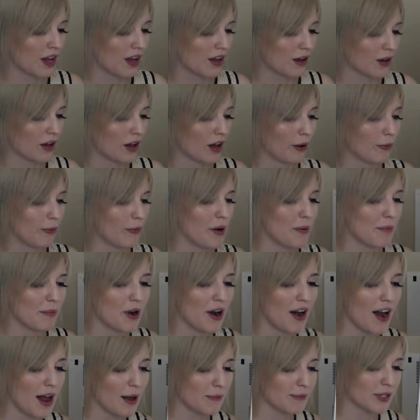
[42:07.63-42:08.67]
but
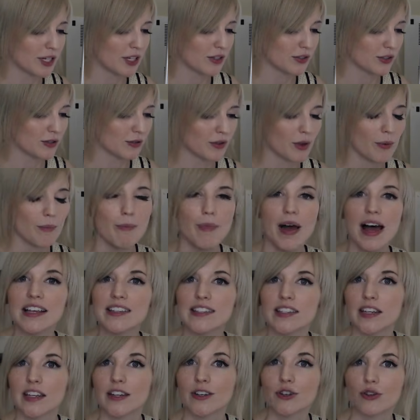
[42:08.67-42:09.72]
perhaps also the
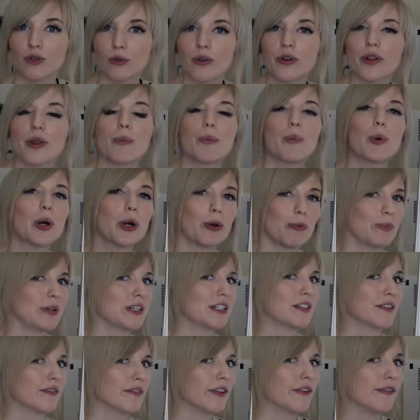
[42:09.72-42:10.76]
message or the
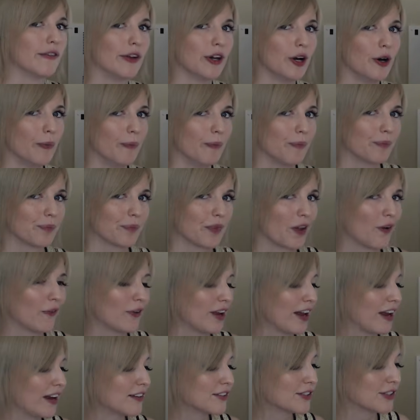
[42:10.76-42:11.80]
purpose of the film.
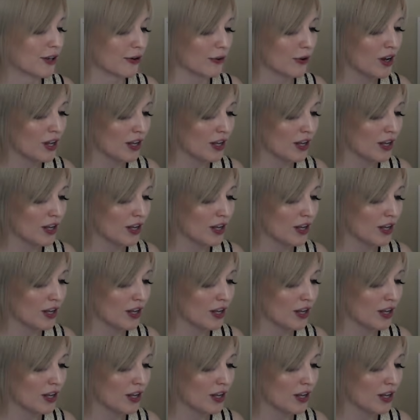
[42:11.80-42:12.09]
Okay, so